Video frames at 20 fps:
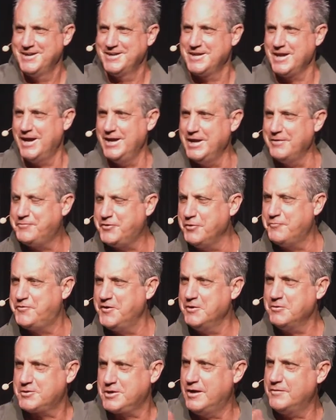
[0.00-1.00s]
Yeah, if you
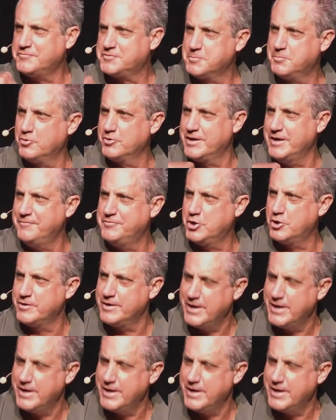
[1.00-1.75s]
feel comfortable, give your